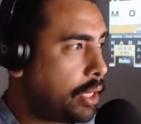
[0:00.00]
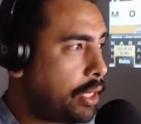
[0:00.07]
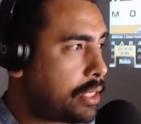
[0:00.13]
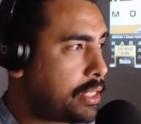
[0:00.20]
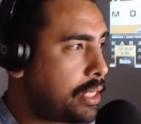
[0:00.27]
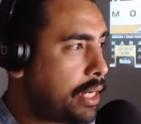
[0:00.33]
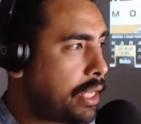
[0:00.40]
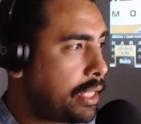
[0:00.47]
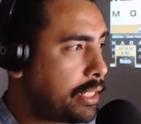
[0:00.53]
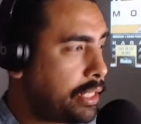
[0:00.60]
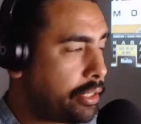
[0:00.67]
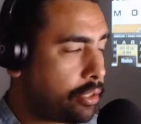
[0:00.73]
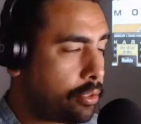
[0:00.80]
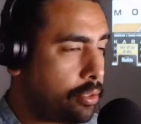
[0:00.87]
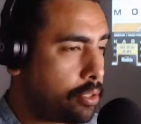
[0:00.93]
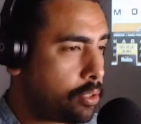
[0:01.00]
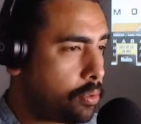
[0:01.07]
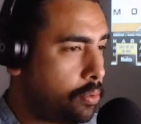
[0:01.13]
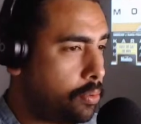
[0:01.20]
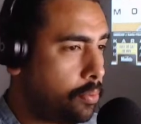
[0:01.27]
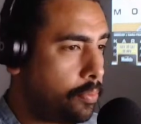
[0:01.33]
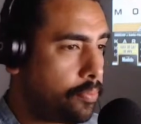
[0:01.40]
And I see a guy like Derek Lewis,
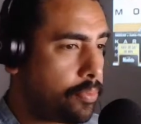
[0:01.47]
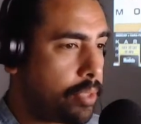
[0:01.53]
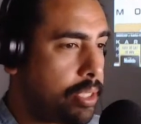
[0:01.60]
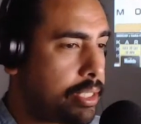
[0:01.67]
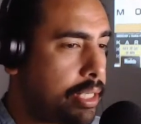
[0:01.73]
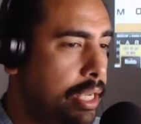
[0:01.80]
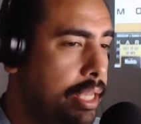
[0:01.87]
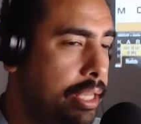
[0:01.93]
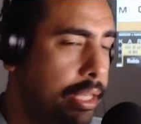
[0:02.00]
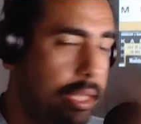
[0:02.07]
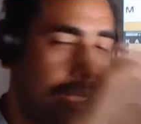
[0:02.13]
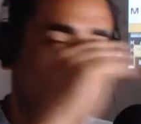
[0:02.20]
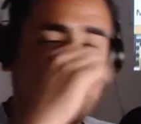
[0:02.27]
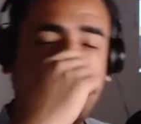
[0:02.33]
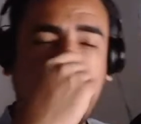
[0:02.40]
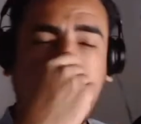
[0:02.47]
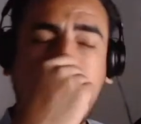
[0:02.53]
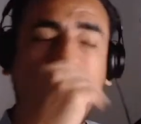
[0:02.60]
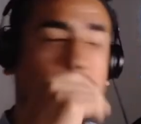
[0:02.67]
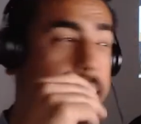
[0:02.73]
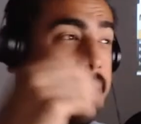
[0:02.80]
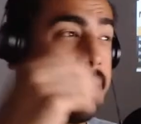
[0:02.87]
who is a guy that, like
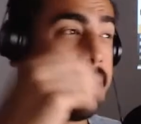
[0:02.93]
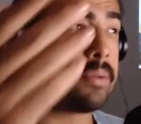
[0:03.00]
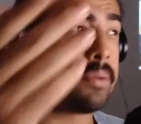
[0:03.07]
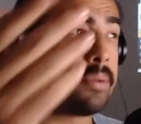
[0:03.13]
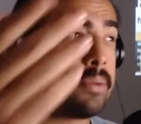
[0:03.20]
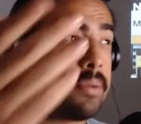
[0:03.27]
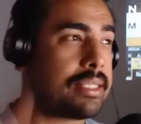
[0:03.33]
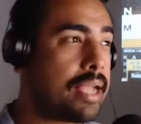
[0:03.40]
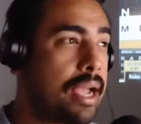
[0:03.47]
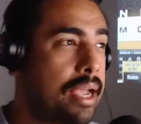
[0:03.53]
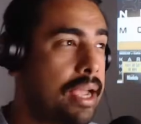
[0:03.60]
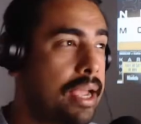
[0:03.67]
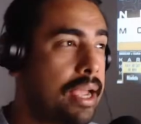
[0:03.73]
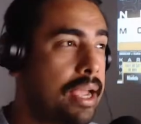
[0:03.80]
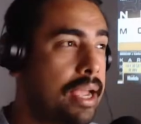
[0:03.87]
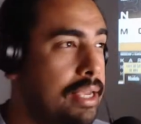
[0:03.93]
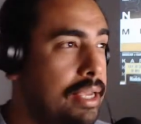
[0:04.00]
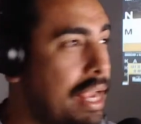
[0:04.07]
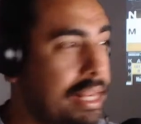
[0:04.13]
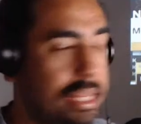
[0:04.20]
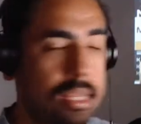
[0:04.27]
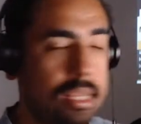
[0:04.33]
everybody knows, is not
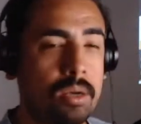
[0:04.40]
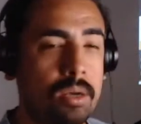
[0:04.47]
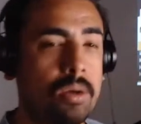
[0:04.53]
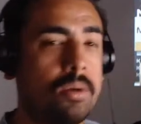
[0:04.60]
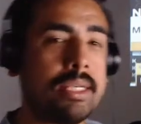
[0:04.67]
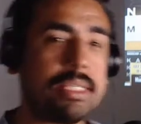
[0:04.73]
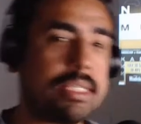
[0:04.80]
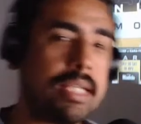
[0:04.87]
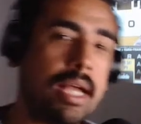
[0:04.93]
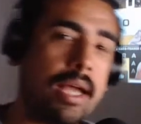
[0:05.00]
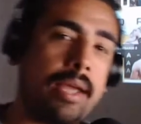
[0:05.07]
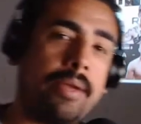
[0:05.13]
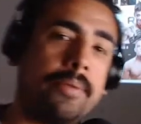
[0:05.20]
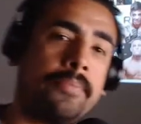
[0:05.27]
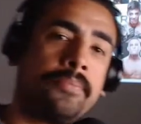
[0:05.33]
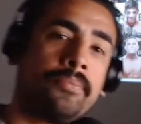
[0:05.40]
technical. He's not